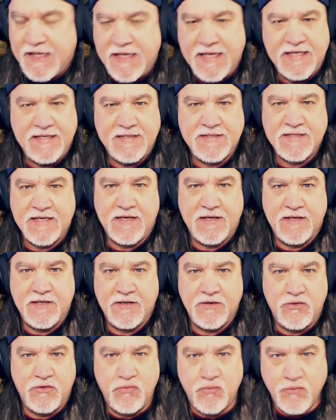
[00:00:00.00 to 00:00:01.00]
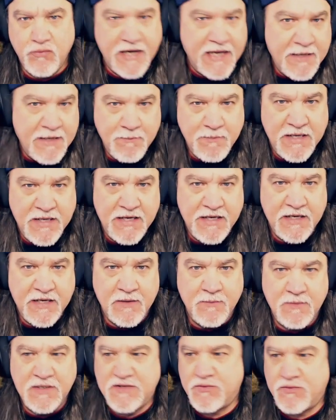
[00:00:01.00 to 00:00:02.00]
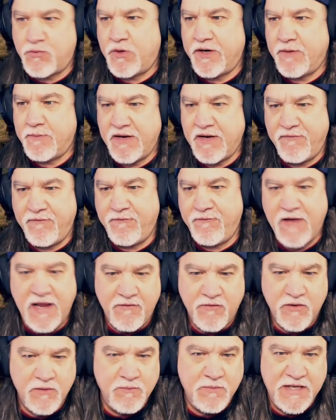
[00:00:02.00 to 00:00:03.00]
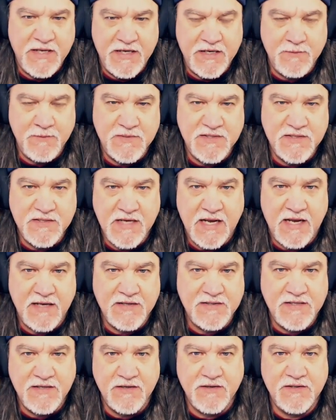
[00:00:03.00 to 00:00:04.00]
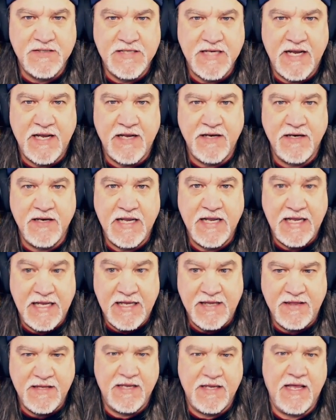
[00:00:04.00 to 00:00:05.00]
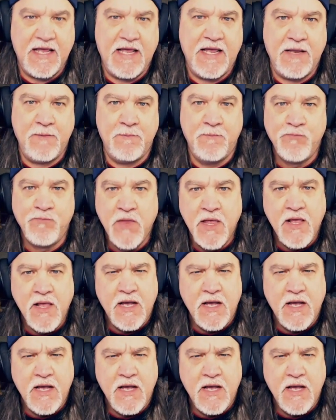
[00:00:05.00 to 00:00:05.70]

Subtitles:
It's a great medium. It's one of my favorite mediums at tier 10 in the game.